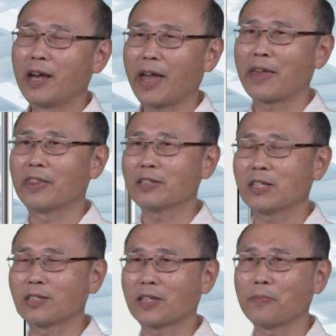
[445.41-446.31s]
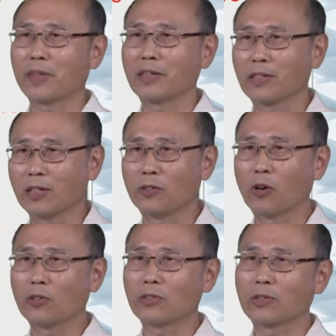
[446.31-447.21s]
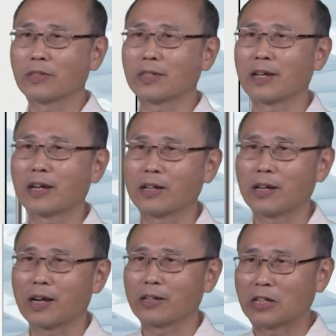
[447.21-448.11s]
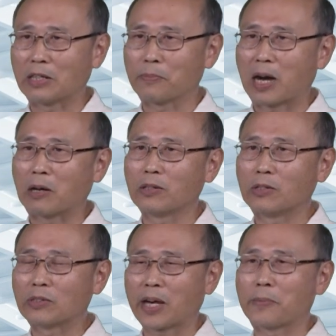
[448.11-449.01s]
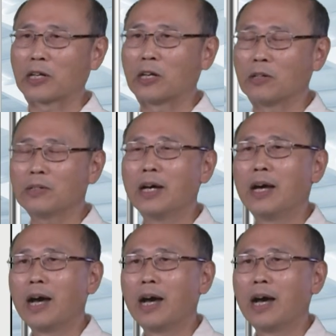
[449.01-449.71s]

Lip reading: And this is something you also learned about a long time ago.